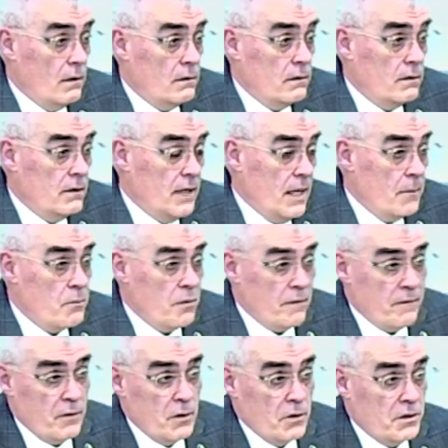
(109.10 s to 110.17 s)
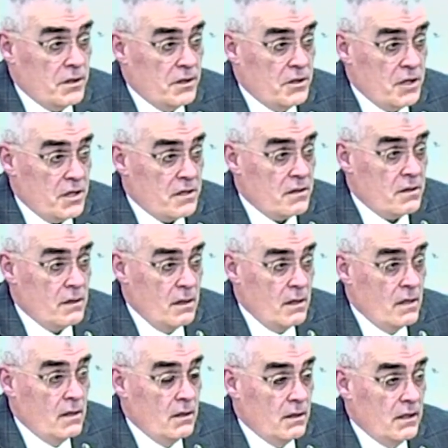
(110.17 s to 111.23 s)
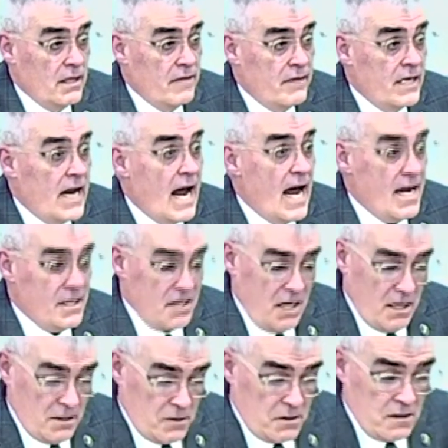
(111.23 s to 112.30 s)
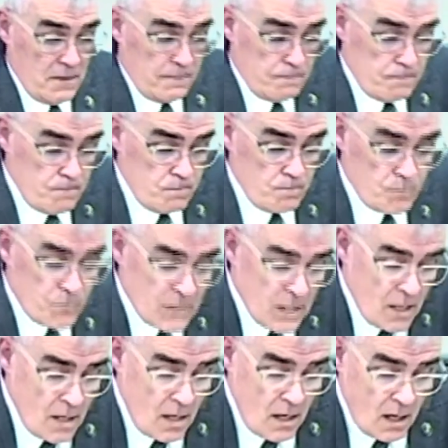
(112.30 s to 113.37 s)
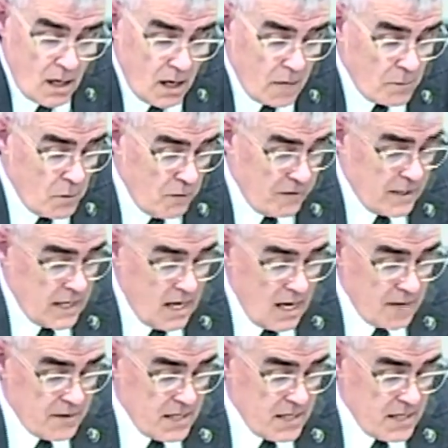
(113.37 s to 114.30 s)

that preferred to just leave it as is. Moving on,